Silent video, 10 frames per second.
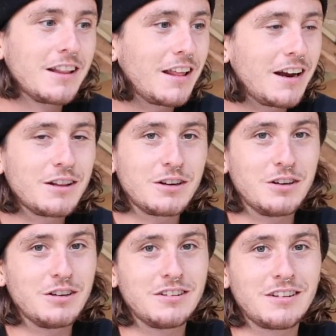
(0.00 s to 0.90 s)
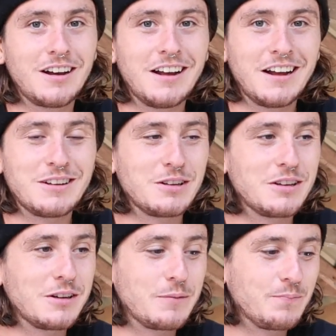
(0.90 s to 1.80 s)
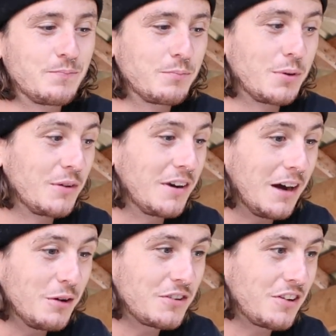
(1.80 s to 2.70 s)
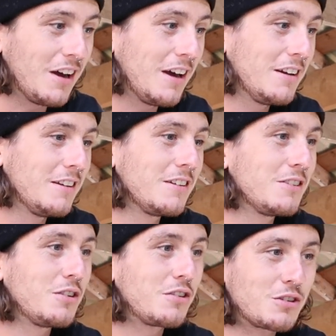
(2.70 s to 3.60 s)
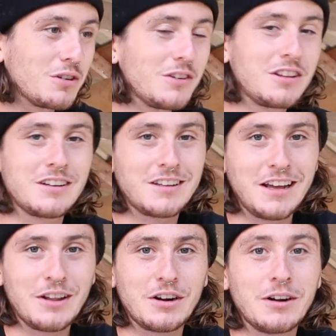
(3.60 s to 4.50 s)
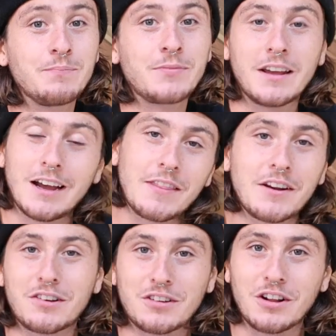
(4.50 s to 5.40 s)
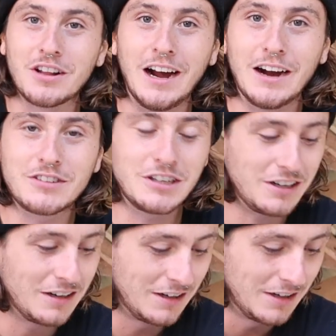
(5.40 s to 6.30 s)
Then I learned I had to build it outside to screw everything together and then install it after.